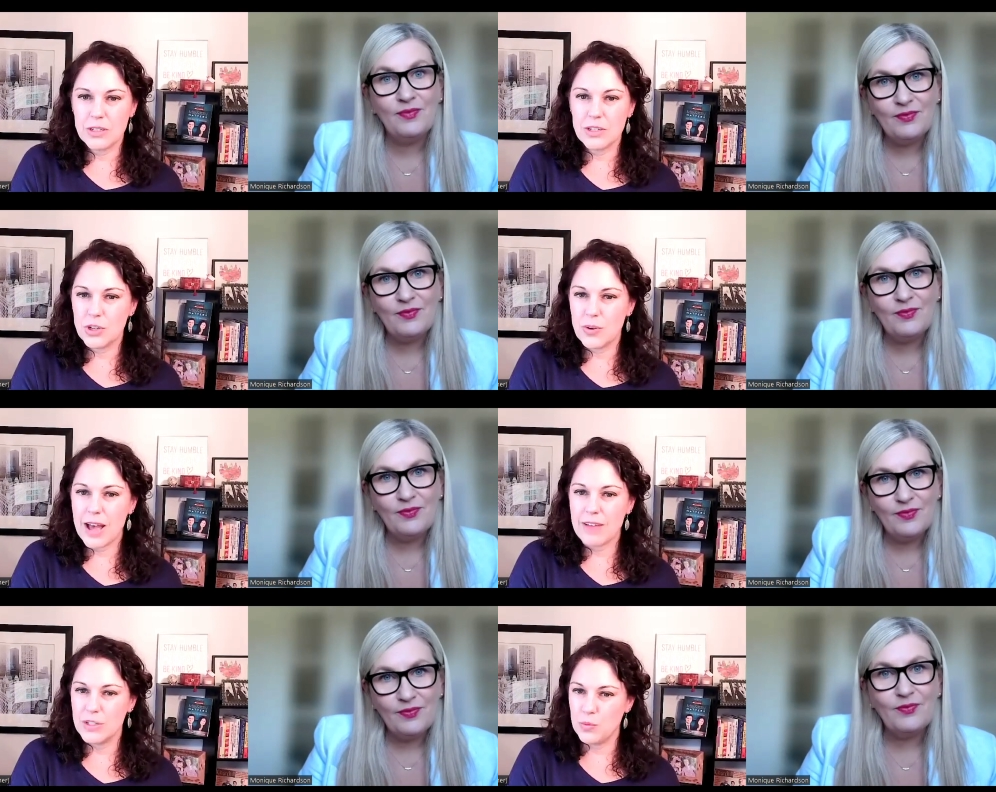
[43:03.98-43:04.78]
Speaker 1: that you
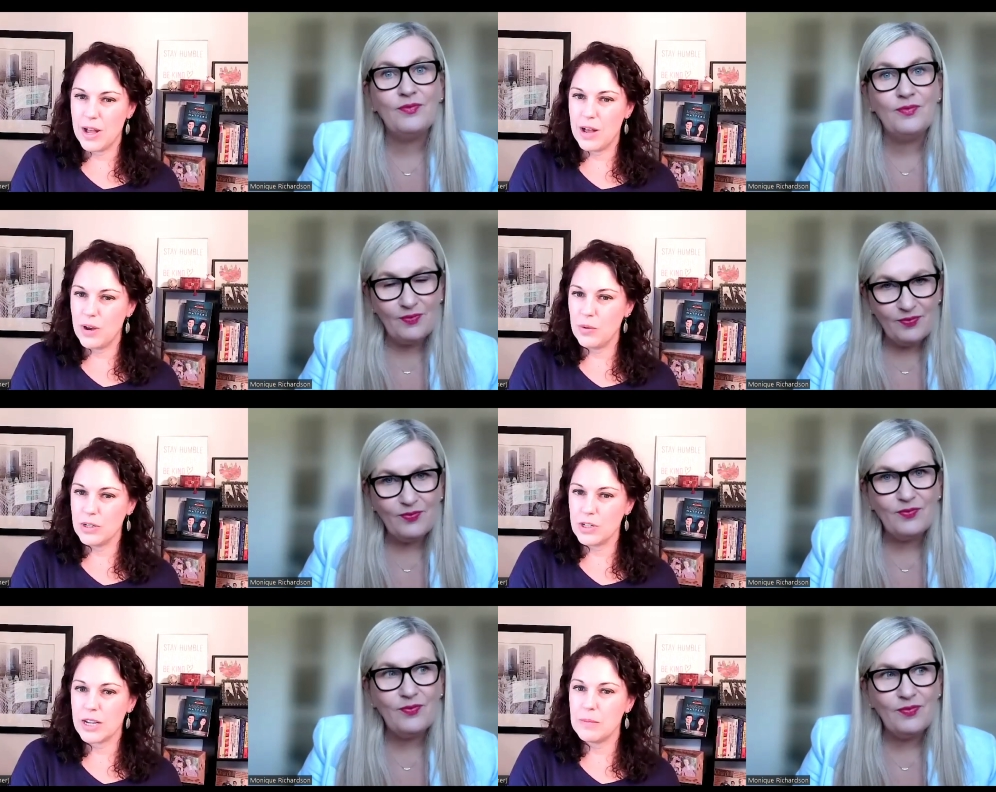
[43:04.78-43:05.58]
have as well while we're
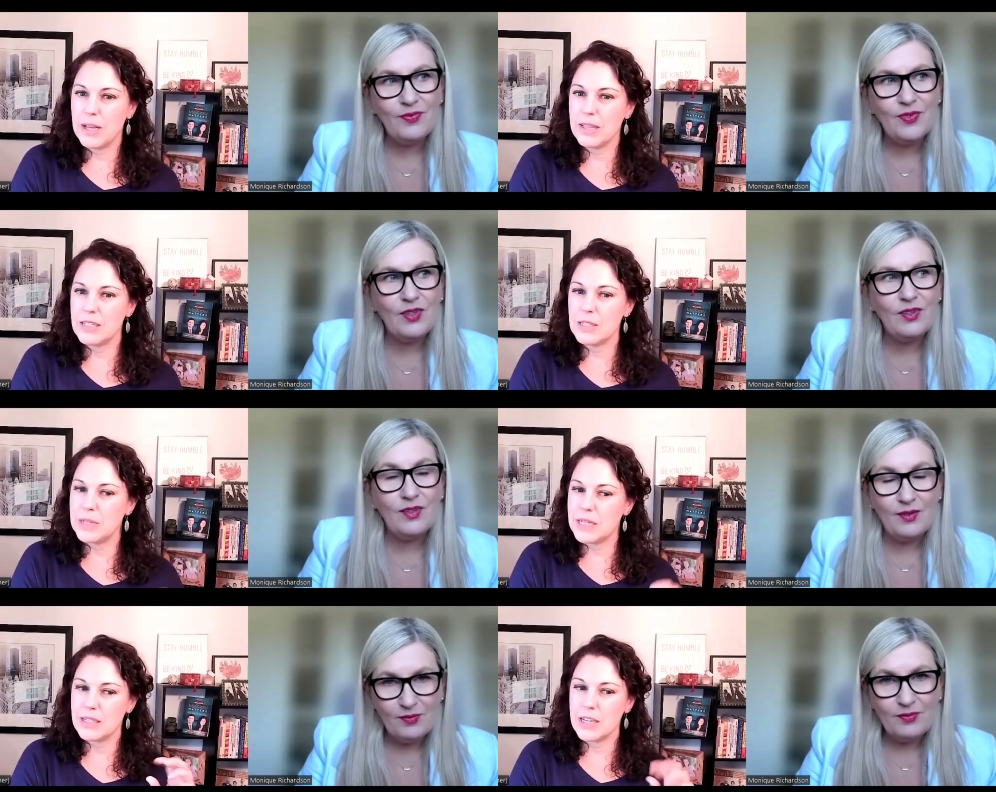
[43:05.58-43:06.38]
talking about this,
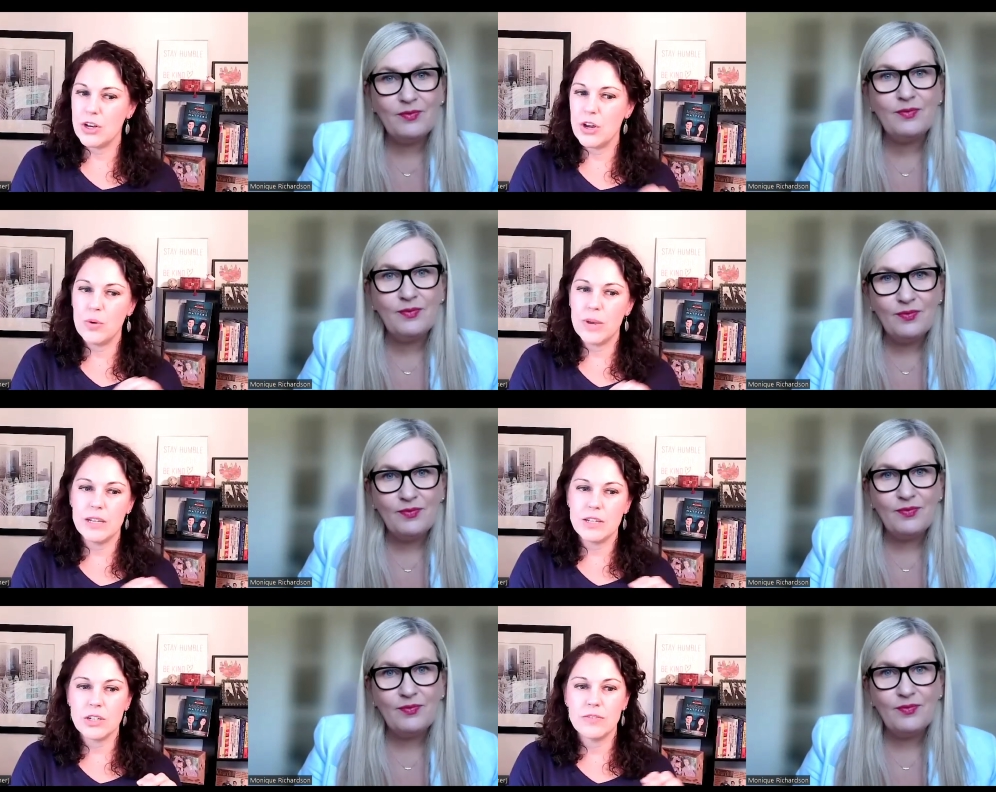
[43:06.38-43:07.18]
because I know
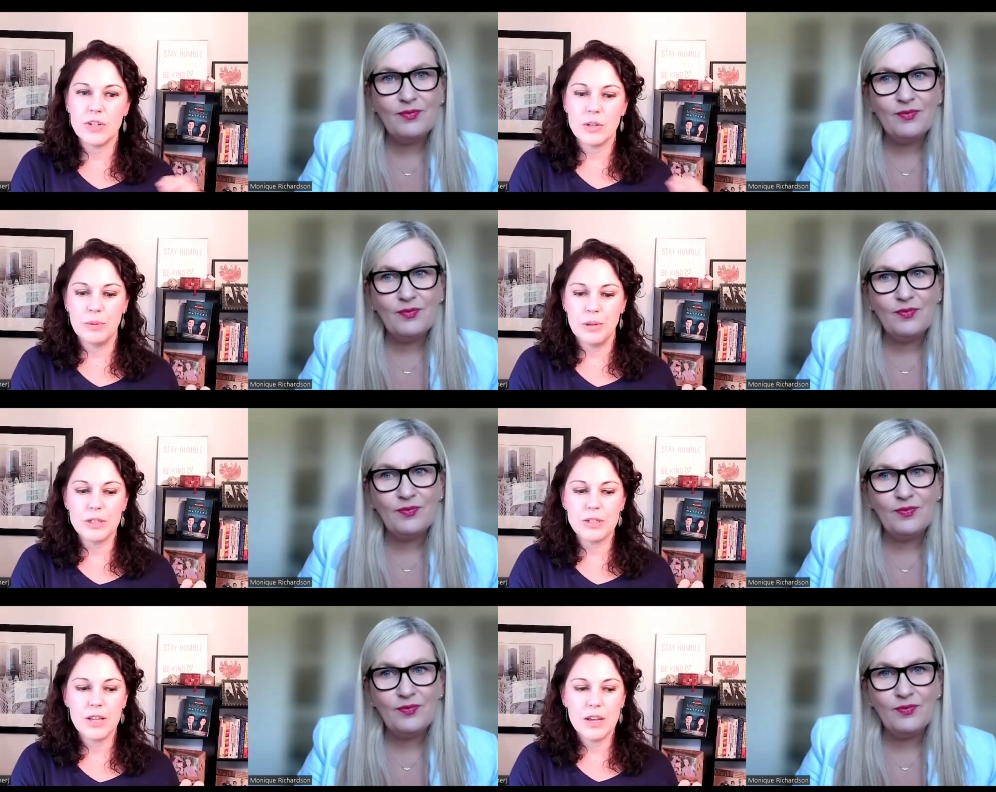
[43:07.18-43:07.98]
each of your
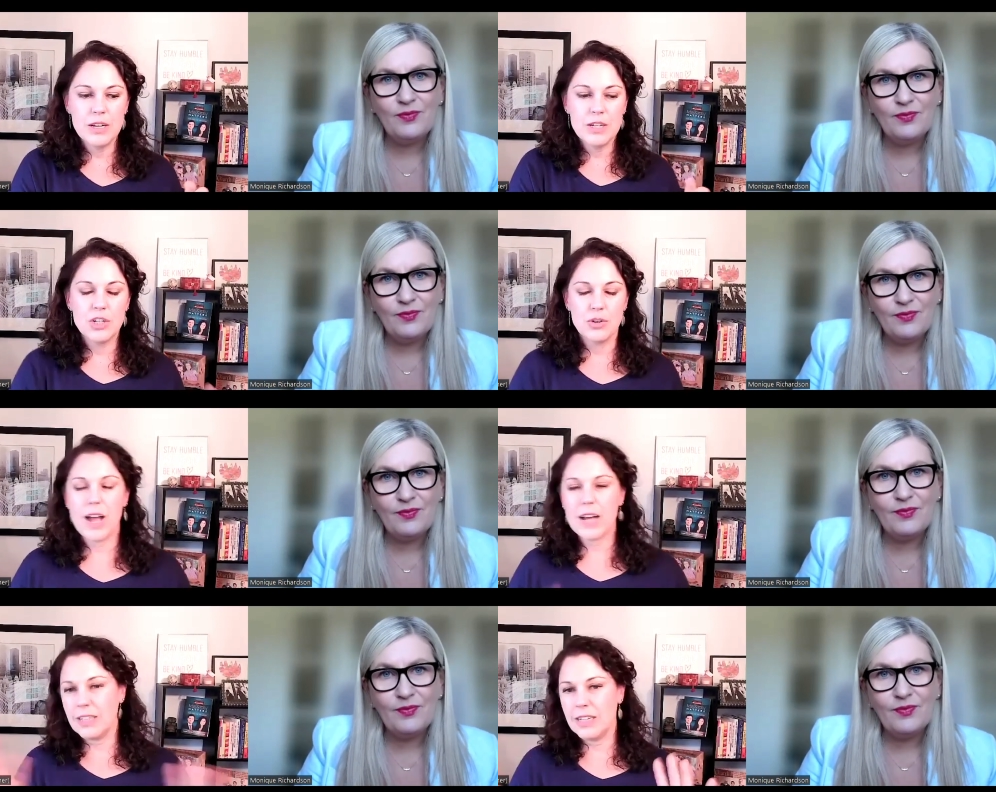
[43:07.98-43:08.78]
books
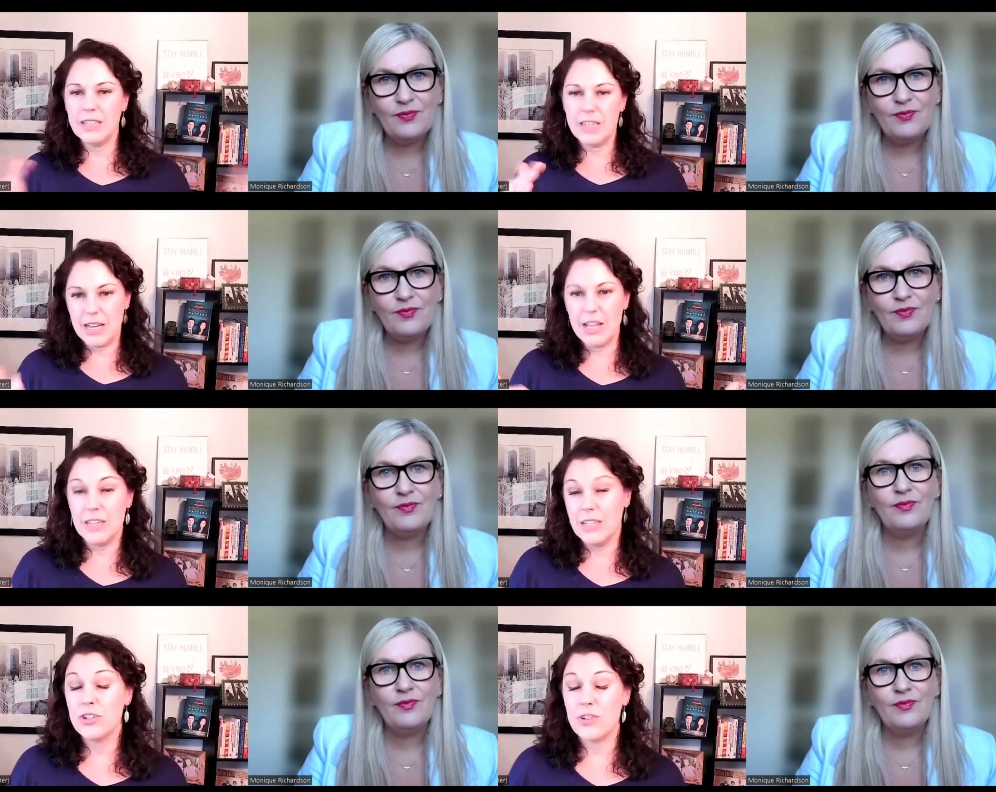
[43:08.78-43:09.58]
directly and, and
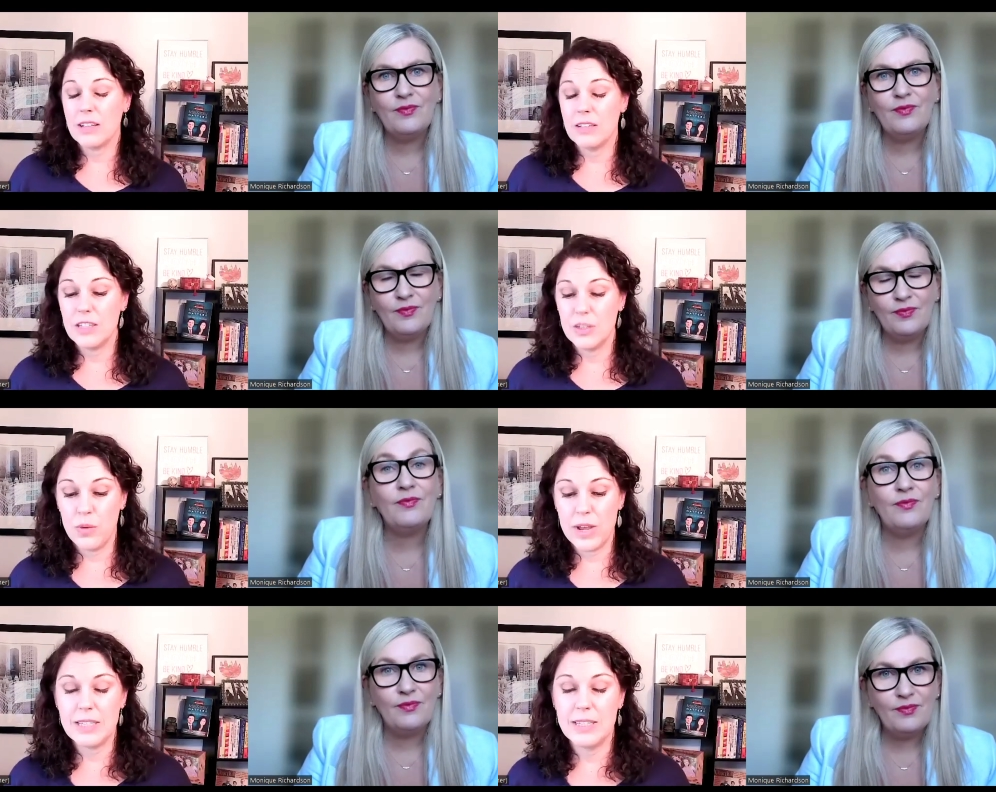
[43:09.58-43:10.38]
indirectly in some
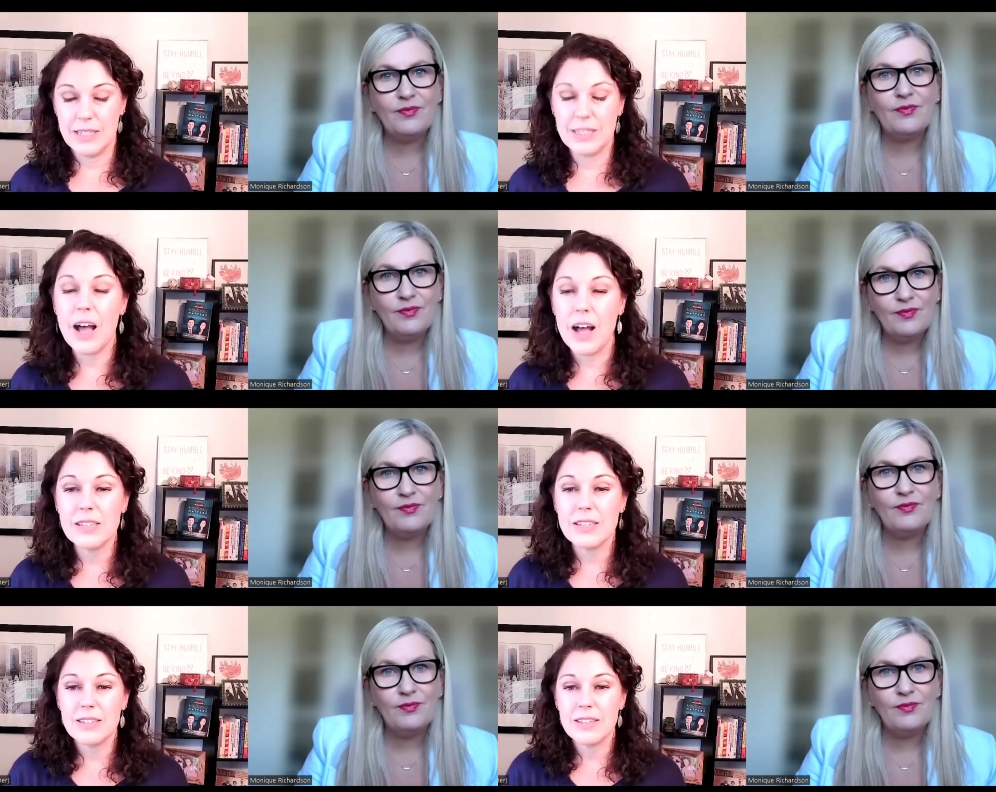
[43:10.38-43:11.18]
ways discuss